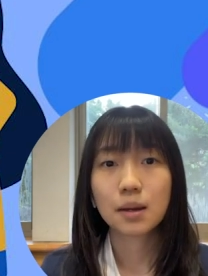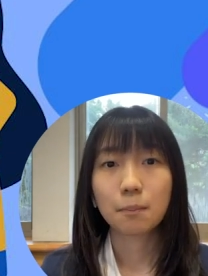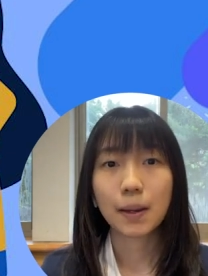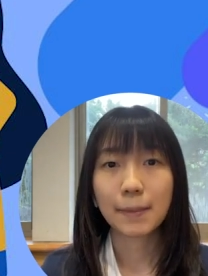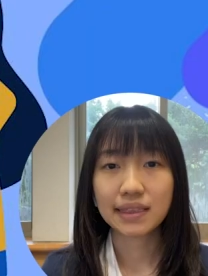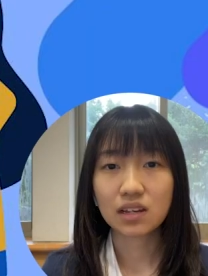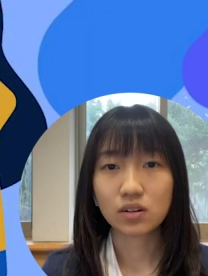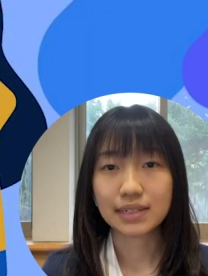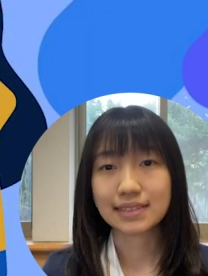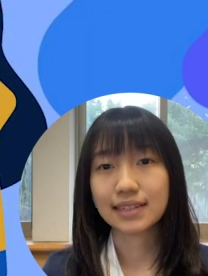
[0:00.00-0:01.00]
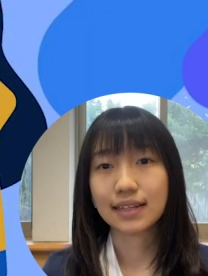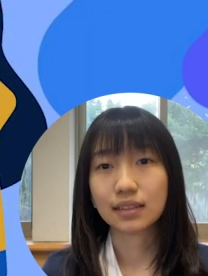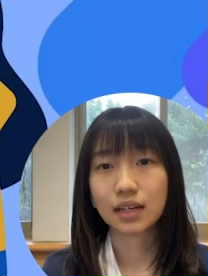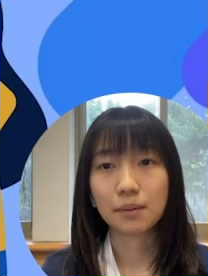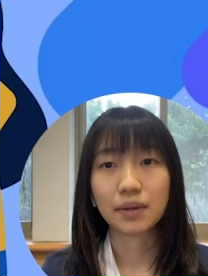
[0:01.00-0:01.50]
My main goal is
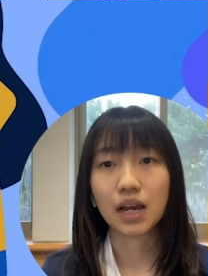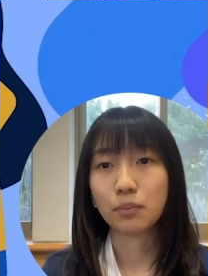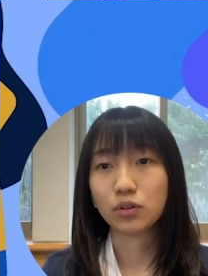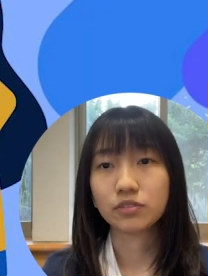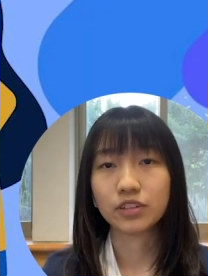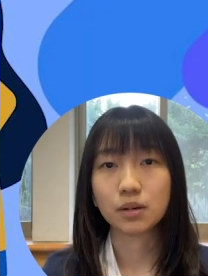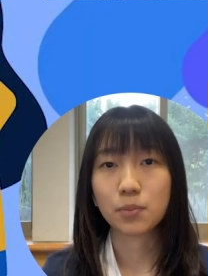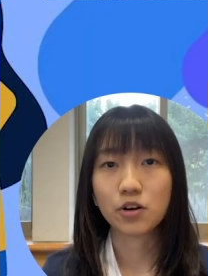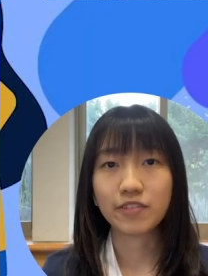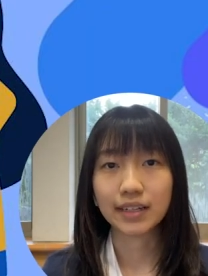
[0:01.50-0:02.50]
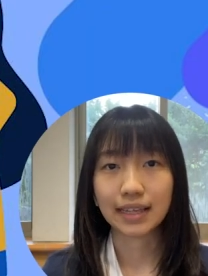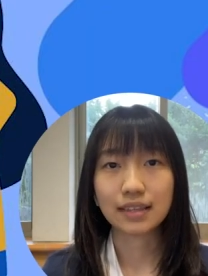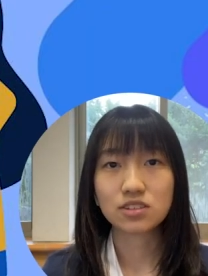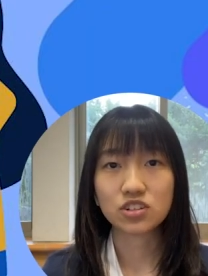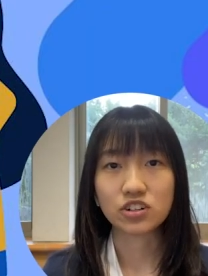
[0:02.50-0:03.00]
not coming up with a perfect
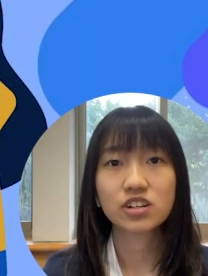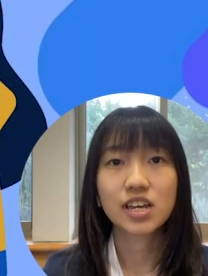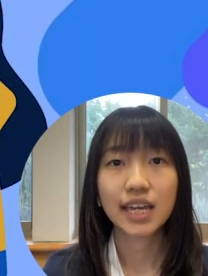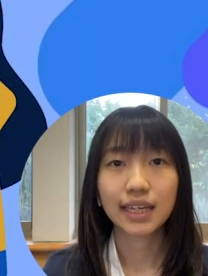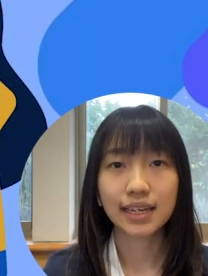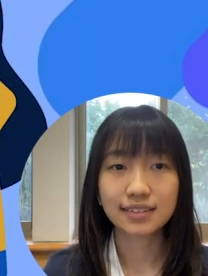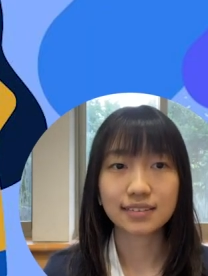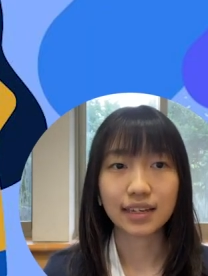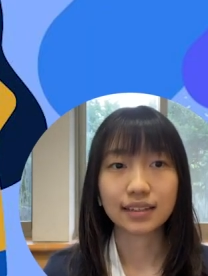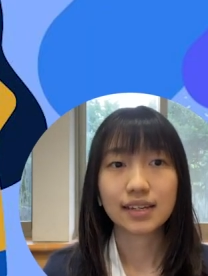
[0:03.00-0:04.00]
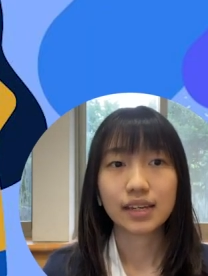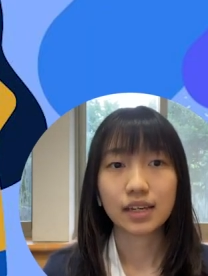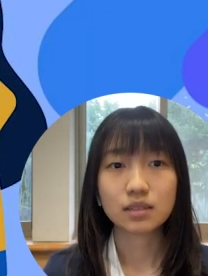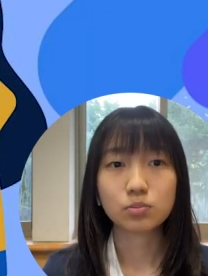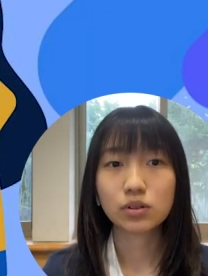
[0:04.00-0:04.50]
answer. Instead,
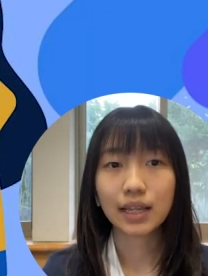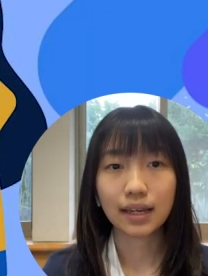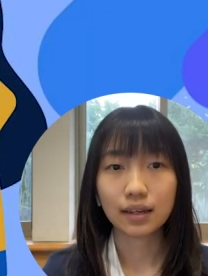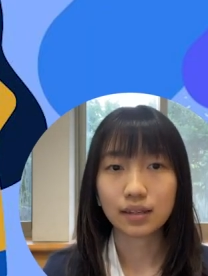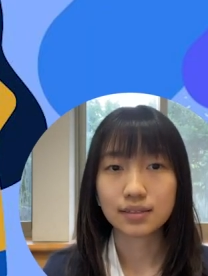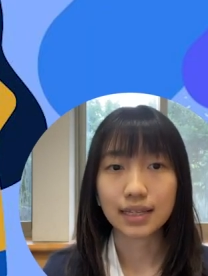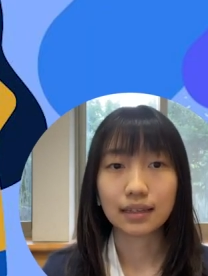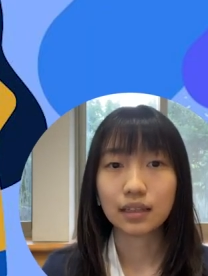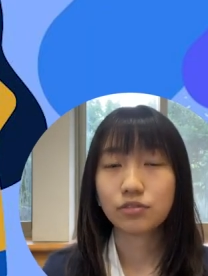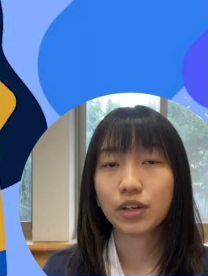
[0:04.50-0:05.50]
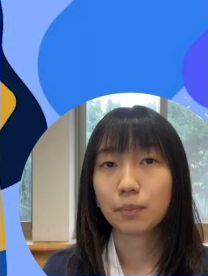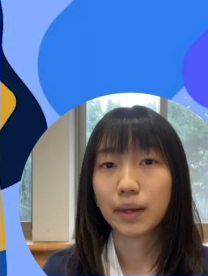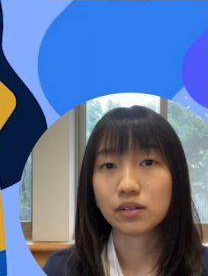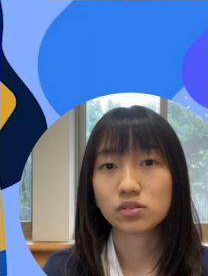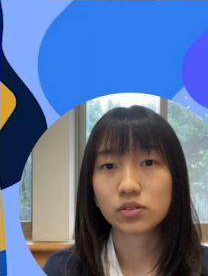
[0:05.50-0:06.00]
it's more like a scientific
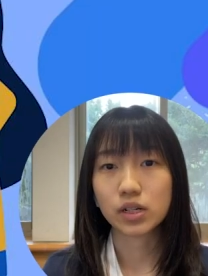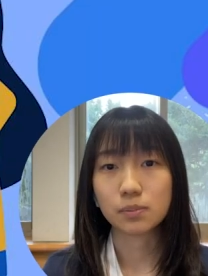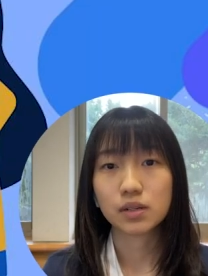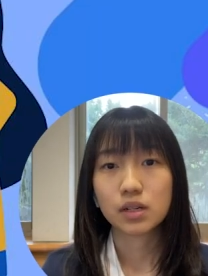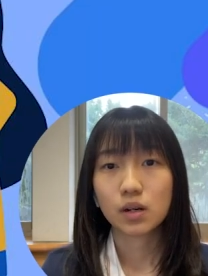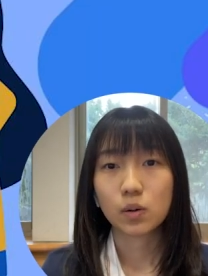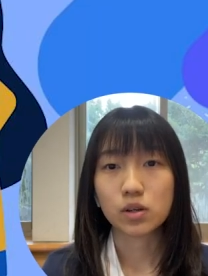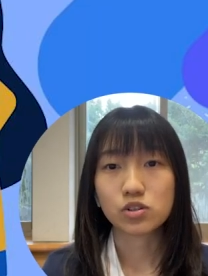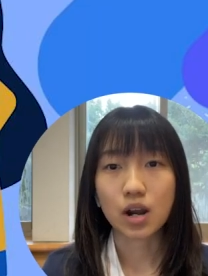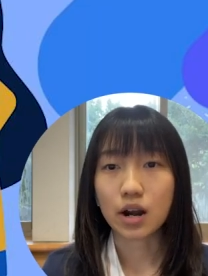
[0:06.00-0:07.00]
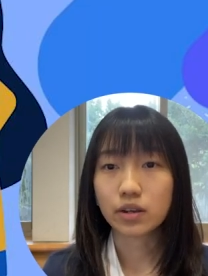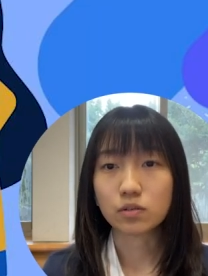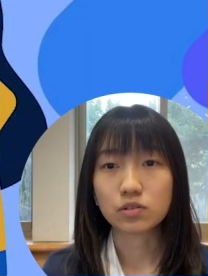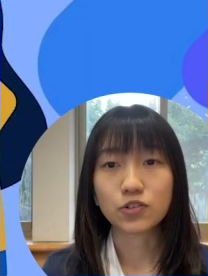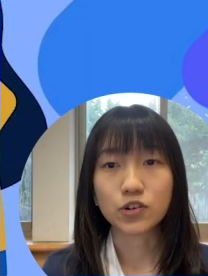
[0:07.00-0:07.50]
manuscript which
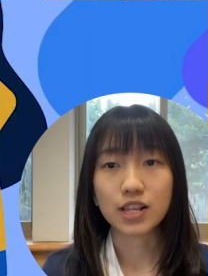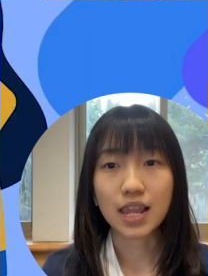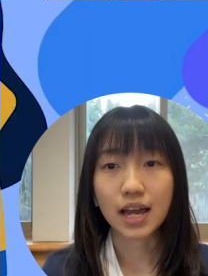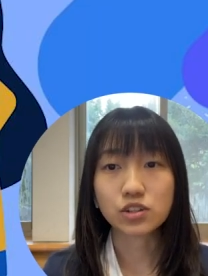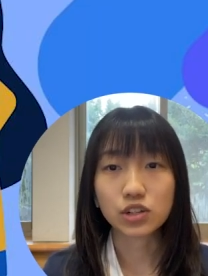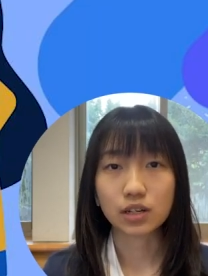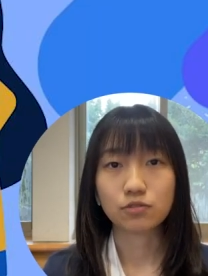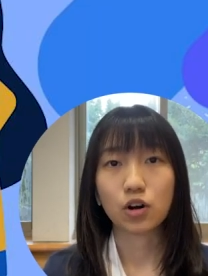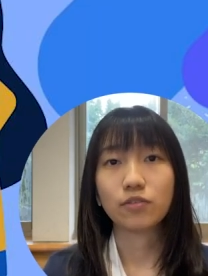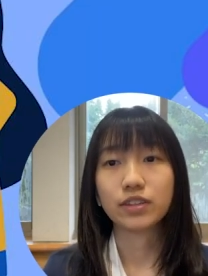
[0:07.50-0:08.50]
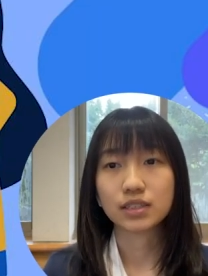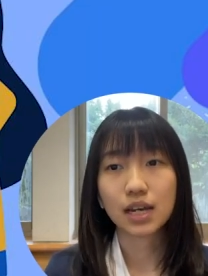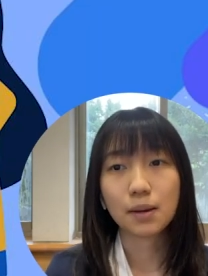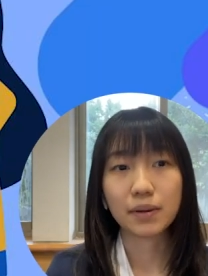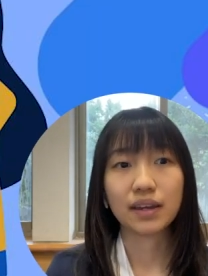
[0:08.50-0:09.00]
argues for the logic of the
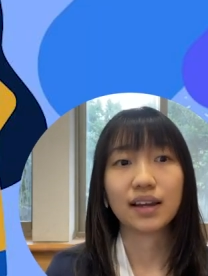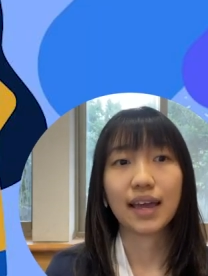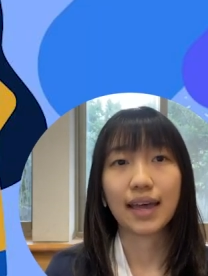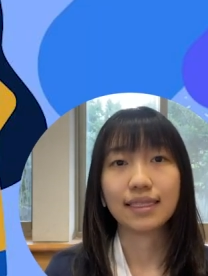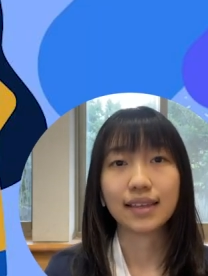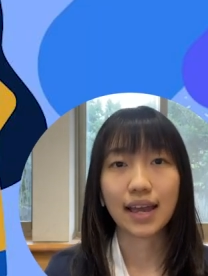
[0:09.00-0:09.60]
topic and the